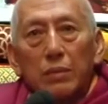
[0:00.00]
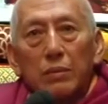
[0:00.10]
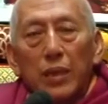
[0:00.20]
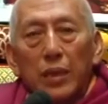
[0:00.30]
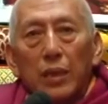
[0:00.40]

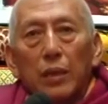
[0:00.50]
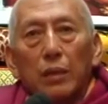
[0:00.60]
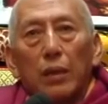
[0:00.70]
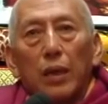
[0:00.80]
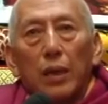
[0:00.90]
very
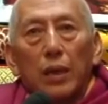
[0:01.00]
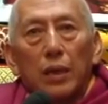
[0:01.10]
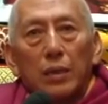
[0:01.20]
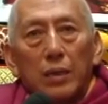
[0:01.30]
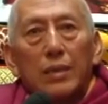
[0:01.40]

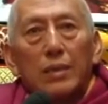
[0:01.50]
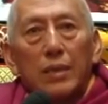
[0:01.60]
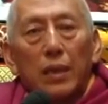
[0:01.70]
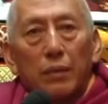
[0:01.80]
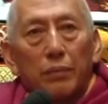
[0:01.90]

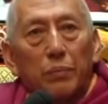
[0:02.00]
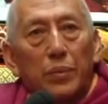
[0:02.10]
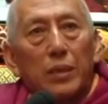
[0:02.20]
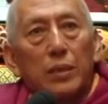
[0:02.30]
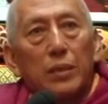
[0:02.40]

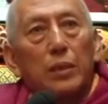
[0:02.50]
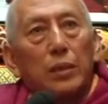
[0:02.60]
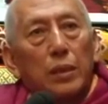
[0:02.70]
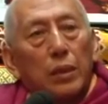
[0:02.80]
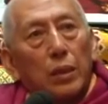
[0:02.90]
celebrated
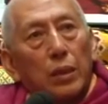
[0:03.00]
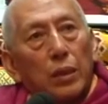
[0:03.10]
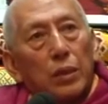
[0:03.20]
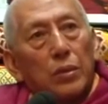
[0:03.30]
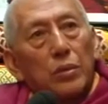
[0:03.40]

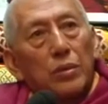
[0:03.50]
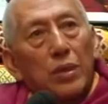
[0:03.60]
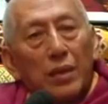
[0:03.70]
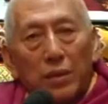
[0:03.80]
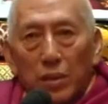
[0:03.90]

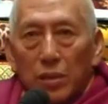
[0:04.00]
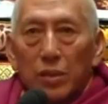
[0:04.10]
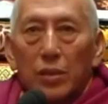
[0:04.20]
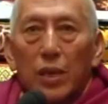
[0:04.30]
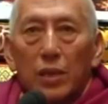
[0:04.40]

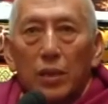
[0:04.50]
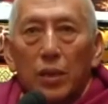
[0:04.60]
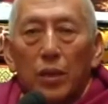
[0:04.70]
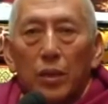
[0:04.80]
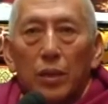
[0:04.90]
scientists has
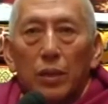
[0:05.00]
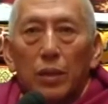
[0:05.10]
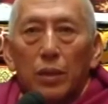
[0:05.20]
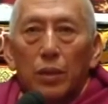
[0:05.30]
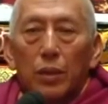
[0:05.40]

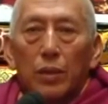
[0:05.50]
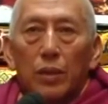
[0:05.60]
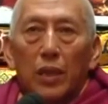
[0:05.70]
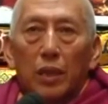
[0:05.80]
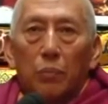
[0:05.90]

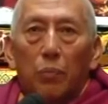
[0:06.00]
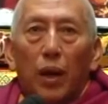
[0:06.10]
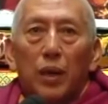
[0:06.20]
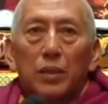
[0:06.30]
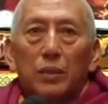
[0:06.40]
taken
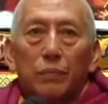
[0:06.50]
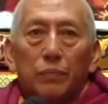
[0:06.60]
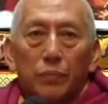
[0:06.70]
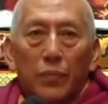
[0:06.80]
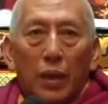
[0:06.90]
part,
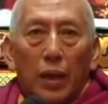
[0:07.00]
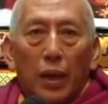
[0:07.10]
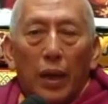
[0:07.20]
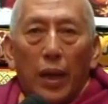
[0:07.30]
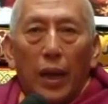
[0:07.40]

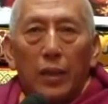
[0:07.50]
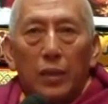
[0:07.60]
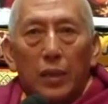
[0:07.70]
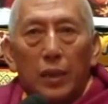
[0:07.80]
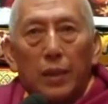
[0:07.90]

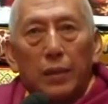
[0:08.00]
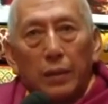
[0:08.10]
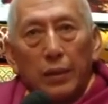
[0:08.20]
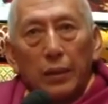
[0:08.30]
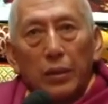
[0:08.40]
and
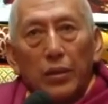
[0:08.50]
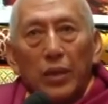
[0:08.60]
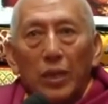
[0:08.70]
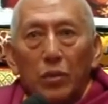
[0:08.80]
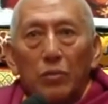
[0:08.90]

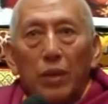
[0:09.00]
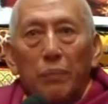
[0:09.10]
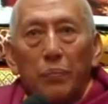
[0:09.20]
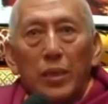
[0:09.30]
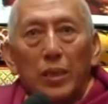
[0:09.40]
they do
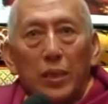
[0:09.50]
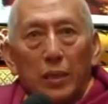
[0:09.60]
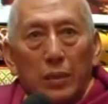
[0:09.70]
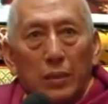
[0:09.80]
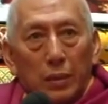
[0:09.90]

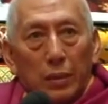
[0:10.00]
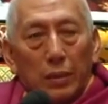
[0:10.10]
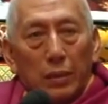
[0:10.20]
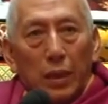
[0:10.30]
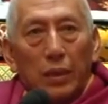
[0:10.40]
appreciate
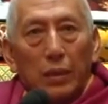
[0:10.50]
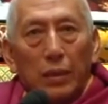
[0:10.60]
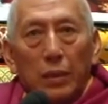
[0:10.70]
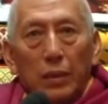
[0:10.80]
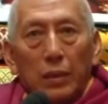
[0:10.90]
that
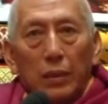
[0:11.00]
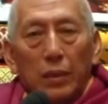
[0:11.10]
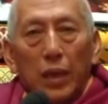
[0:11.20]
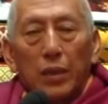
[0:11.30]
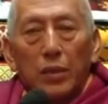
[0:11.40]

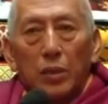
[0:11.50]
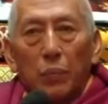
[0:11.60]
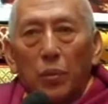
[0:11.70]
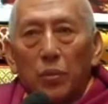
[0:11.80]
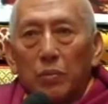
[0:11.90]
there is a
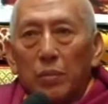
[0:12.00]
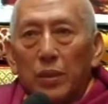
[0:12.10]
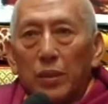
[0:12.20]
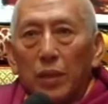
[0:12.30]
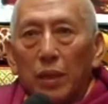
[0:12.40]

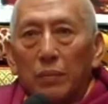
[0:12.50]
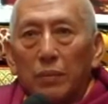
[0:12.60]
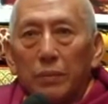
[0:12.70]
possibility of